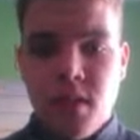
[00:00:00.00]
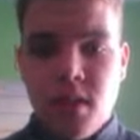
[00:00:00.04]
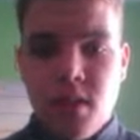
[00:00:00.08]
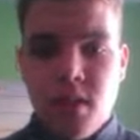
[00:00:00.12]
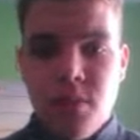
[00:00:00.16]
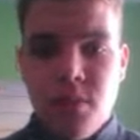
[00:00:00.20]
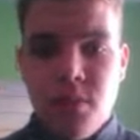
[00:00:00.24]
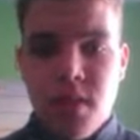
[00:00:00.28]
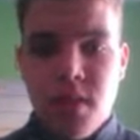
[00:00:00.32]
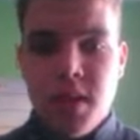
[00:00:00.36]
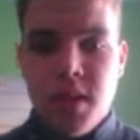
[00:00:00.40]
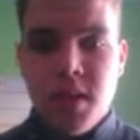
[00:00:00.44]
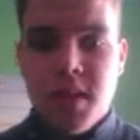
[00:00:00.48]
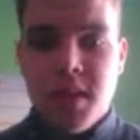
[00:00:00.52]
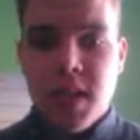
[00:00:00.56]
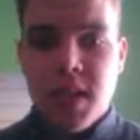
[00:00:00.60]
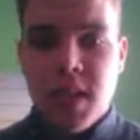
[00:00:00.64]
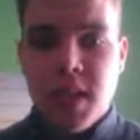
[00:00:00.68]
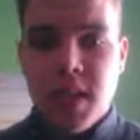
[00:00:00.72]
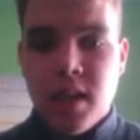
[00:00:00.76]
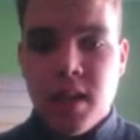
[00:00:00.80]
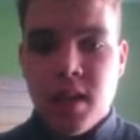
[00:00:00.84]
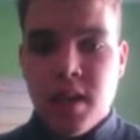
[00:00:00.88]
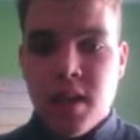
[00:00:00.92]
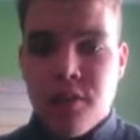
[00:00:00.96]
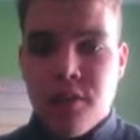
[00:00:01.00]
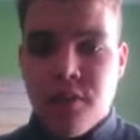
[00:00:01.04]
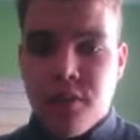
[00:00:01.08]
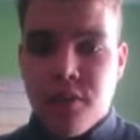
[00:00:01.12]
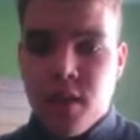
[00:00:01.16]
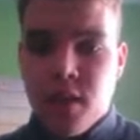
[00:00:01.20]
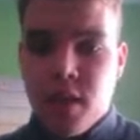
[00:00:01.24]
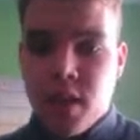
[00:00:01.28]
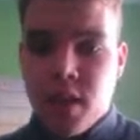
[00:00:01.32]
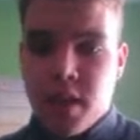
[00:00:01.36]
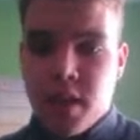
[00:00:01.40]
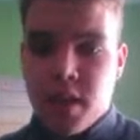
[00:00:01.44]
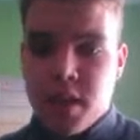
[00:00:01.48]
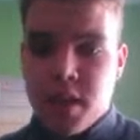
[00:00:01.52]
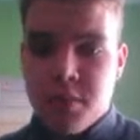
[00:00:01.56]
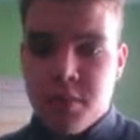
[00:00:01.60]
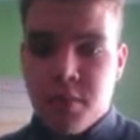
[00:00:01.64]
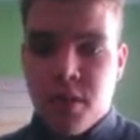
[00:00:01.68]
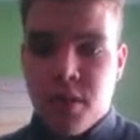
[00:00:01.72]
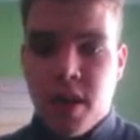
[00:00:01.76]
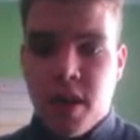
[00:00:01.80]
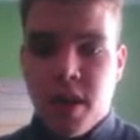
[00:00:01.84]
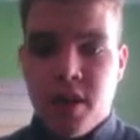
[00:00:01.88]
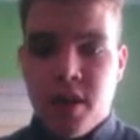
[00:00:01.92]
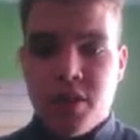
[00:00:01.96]
releasing it if it needs
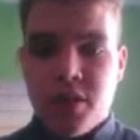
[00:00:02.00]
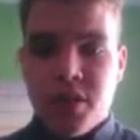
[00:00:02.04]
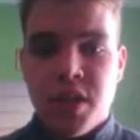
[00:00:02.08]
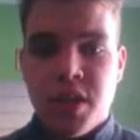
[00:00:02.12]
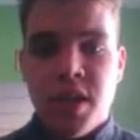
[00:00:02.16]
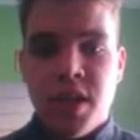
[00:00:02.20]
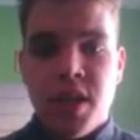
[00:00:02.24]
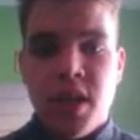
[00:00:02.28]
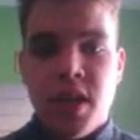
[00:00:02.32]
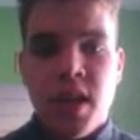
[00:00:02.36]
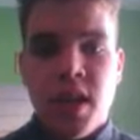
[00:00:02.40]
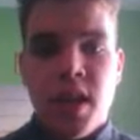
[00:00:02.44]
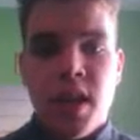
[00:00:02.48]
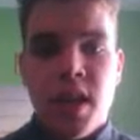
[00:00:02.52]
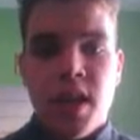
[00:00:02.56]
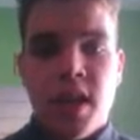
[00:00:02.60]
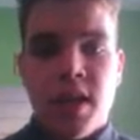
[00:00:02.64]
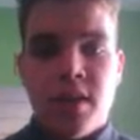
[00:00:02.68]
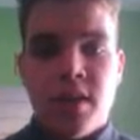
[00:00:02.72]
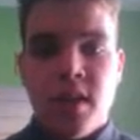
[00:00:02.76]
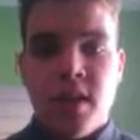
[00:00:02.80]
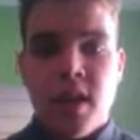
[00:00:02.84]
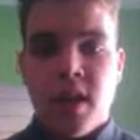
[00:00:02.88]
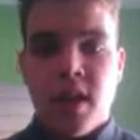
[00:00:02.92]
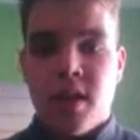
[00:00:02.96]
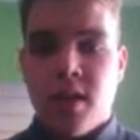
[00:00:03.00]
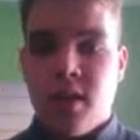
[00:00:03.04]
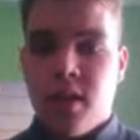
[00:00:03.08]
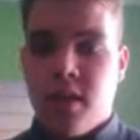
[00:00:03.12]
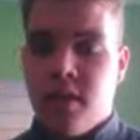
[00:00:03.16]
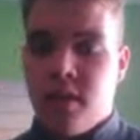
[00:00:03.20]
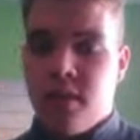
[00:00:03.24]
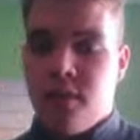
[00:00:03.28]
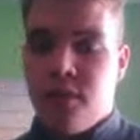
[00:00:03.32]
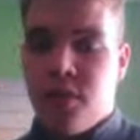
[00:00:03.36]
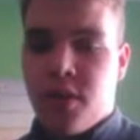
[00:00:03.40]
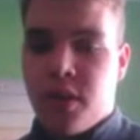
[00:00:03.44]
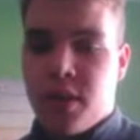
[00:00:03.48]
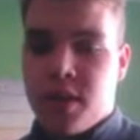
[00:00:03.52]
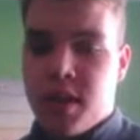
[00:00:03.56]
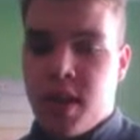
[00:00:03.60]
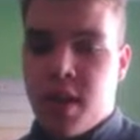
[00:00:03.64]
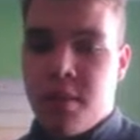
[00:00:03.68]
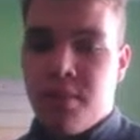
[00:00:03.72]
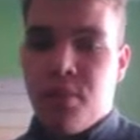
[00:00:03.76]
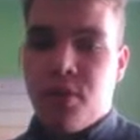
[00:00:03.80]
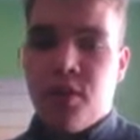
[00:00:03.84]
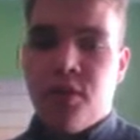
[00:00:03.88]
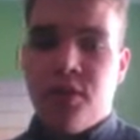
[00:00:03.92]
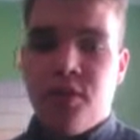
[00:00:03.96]
more energy, and for
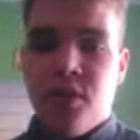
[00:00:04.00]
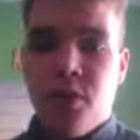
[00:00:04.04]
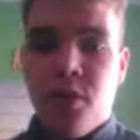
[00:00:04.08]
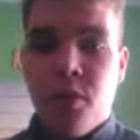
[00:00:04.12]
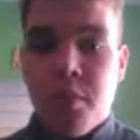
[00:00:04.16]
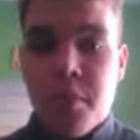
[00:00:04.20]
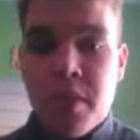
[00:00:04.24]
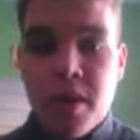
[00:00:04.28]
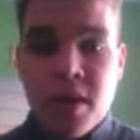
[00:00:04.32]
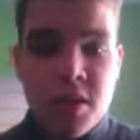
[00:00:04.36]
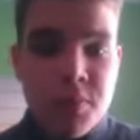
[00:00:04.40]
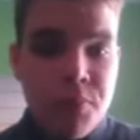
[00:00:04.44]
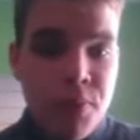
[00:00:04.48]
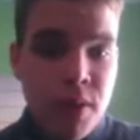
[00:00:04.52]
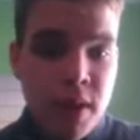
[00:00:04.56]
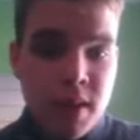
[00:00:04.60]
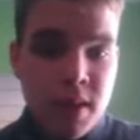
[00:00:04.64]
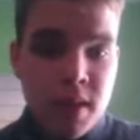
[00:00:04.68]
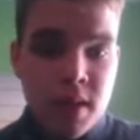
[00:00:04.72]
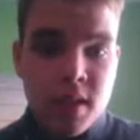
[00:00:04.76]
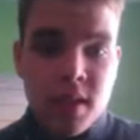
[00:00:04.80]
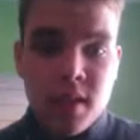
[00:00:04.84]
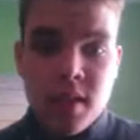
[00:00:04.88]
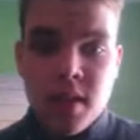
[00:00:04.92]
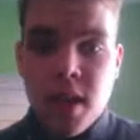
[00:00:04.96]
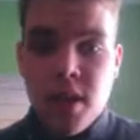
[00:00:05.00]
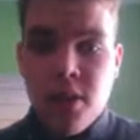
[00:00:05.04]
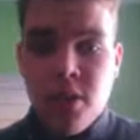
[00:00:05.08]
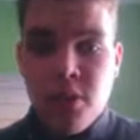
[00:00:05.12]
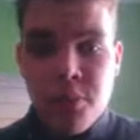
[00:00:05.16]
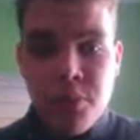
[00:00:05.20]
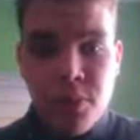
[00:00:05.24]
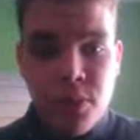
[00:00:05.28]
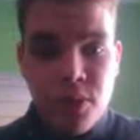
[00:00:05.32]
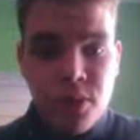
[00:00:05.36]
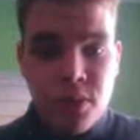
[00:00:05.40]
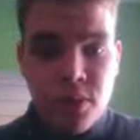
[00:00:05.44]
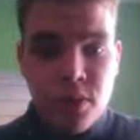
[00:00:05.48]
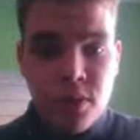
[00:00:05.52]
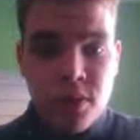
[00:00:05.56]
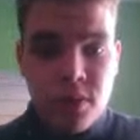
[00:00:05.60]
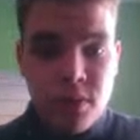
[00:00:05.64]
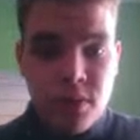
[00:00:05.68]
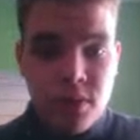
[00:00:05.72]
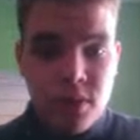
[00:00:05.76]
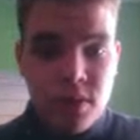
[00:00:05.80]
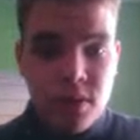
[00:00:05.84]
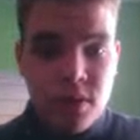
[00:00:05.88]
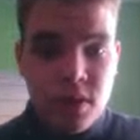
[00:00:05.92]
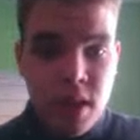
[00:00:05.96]
example, if a woman is pregnant, the
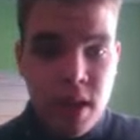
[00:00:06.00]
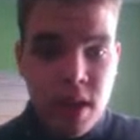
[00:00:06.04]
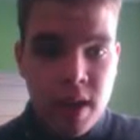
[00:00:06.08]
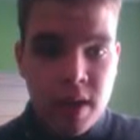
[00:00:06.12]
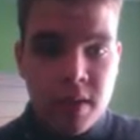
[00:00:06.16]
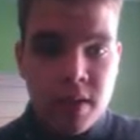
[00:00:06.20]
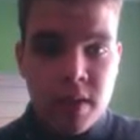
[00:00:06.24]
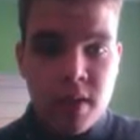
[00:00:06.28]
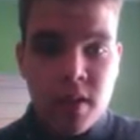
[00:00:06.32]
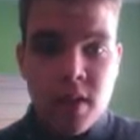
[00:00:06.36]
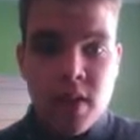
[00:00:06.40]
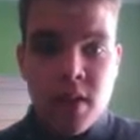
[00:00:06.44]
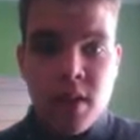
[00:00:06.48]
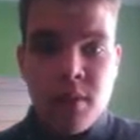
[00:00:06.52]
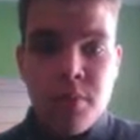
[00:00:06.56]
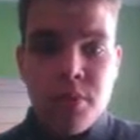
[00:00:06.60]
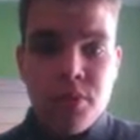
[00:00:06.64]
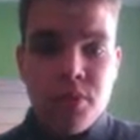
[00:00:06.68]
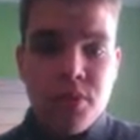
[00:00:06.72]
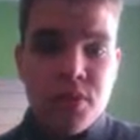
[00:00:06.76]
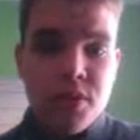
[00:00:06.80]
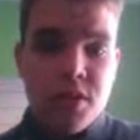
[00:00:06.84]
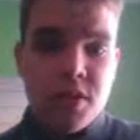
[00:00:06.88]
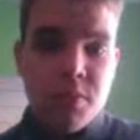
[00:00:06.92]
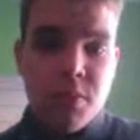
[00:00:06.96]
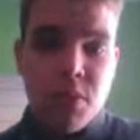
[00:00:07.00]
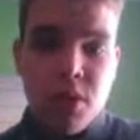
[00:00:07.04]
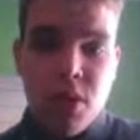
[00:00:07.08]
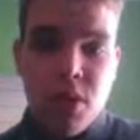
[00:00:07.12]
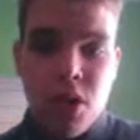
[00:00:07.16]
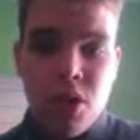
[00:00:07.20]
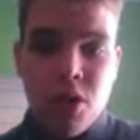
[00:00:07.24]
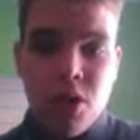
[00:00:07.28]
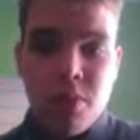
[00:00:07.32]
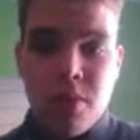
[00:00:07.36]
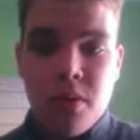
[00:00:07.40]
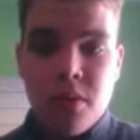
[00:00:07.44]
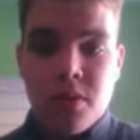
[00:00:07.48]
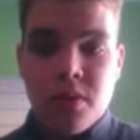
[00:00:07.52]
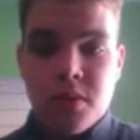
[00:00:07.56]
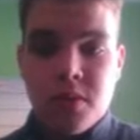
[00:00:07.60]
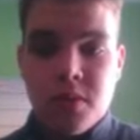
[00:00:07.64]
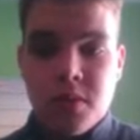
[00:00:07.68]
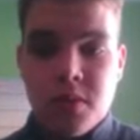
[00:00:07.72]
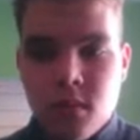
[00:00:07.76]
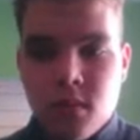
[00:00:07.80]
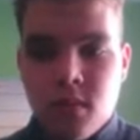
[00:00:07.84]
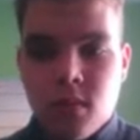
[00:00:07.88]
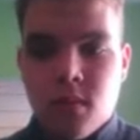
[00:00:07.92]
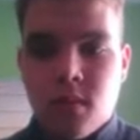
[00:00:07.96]
gland produces more hormones.
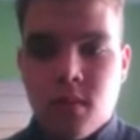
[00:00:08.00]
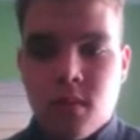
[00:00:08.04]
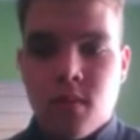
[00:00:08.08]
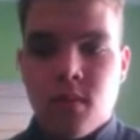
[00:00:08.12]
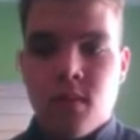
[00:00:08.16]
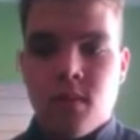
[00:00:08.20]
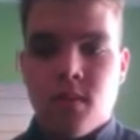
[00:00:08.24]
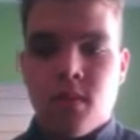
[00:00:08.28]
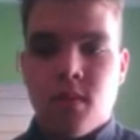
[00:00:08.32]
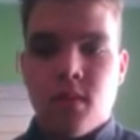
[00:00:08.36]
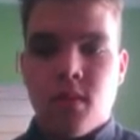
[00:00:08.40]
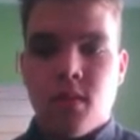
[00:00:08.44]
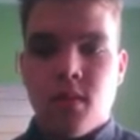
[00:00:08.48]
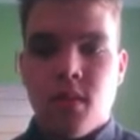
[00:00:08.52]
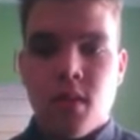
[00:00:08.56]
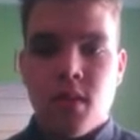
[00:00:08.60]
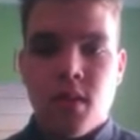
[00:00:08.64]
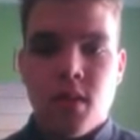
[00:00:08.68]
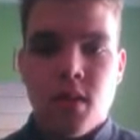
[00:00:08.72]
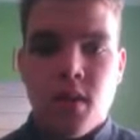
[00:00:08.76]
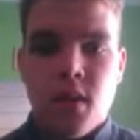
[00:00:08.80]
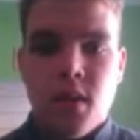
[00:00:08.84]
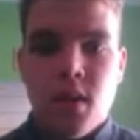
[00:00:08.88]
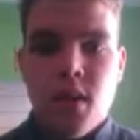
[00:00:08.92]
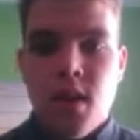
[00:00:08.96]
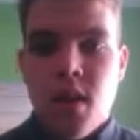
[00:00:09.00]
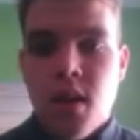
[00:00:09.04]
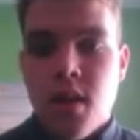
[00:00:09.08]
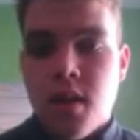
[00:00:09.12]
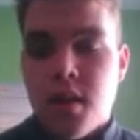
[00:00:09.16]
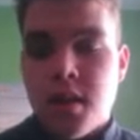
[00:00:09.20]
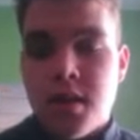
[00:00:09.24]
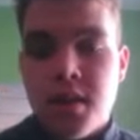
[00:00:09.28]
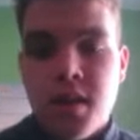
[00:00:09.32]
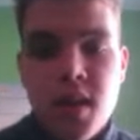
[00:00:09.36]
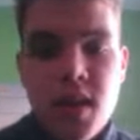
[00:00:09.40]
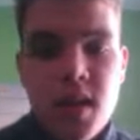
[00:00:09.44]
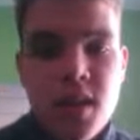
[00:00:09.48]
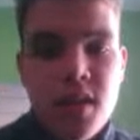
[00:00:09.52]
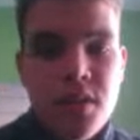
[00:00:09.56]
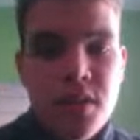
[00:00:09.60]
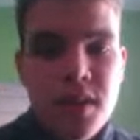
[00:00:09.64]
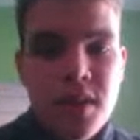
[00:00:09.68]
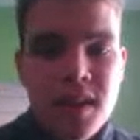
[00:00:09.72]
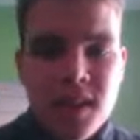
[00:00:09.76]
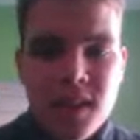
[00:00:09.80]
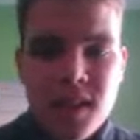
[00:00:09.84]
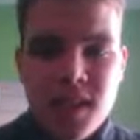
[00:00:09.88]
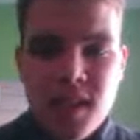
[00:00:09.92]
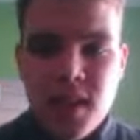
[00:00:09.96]
The T3
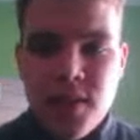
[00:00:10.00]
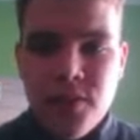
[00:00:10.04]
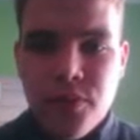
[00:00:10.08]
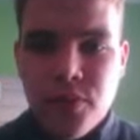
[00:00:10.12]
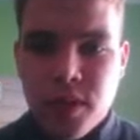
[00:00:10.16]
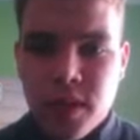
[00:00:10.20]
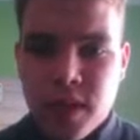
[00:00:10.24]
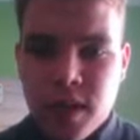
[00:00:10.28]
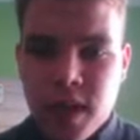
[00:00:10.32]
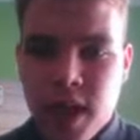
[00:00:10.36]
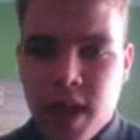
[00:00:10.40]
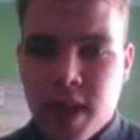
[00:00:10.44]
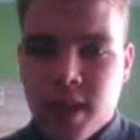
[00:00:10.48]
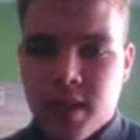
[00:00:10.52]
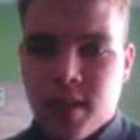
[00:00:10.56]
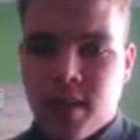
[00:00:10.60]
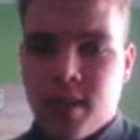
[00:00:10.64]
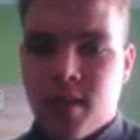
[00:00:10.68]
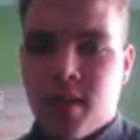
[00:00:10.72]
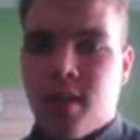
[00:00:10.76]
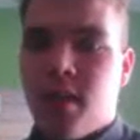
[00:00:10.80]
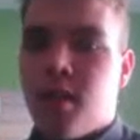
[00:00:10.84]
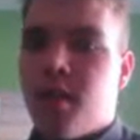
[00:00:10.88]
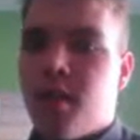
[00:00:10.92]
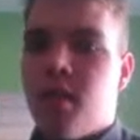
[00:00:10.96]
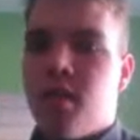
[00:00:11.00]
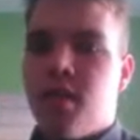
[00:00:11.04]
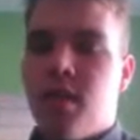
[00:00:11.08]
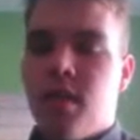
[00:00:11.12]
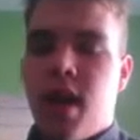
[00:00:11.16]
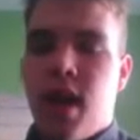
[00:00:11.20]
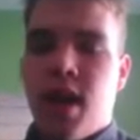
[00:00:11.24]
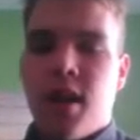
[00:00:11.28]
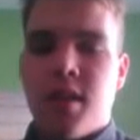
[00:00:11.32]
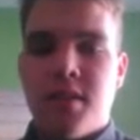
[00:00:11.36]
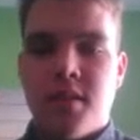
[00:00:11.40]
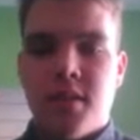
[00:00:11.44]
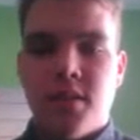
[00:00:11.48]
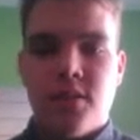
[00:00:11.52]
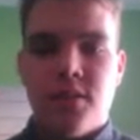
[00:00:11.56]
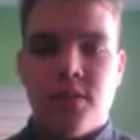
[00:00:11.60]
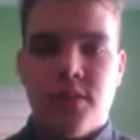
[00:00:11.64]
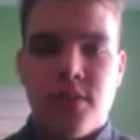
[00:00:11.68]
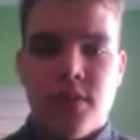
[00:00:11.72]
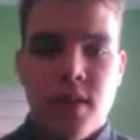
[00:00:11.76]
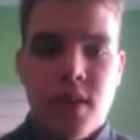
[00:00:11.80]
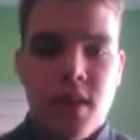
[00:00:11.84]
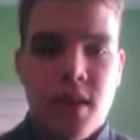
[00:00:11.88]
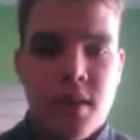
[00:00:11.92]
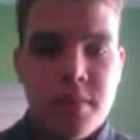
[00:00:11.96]
and T4 can act on lots
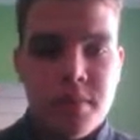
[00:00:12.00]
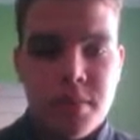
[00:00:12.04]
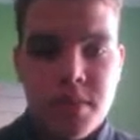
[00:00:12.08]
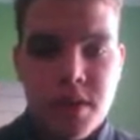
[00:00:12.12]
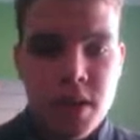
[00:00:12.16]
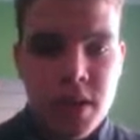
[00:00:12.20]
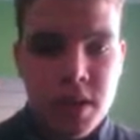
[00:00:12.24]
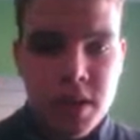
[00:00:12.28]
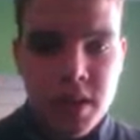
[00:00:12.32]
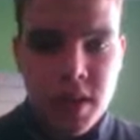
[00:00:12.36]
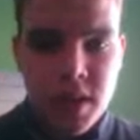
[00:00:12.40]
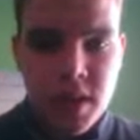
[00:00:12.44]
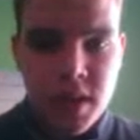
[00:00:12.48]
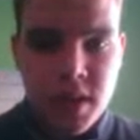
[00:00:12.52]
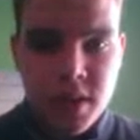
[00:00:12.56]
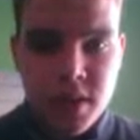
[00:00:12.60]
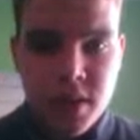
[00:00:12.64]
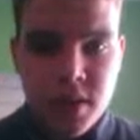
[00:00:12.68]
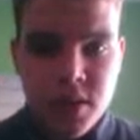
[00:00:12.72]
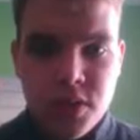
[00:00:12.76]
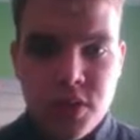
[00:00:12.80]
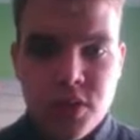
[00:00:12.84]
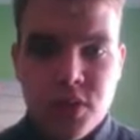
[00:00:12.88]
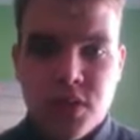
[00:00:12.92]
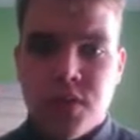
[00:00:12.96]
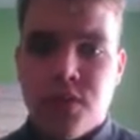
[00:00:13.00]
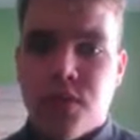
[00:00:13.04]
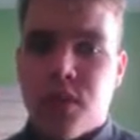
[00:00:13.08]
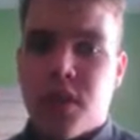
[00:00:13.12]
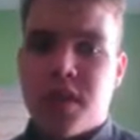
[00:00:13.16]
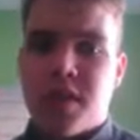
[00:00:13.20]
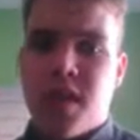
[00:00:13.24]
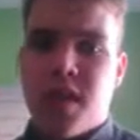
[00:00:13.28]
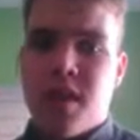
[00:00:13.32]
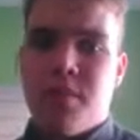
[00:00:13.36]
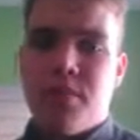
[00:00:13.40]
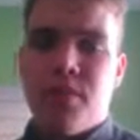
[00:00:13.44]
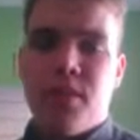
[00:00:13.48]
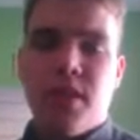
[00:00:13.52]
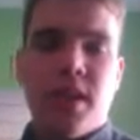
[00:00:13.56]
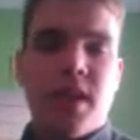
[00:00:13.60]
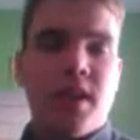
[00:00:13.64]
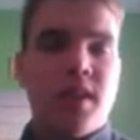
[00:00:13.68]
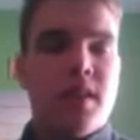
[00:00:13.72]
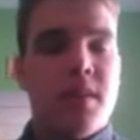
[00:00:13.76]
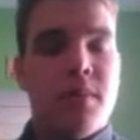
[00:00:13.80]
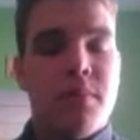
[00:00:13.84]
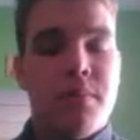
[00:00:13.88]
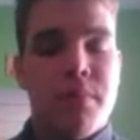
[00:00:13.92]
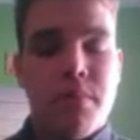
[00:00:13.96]
of target tissues, for example, like
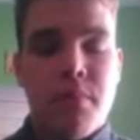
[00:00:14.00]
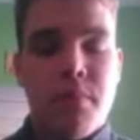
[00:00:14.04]
the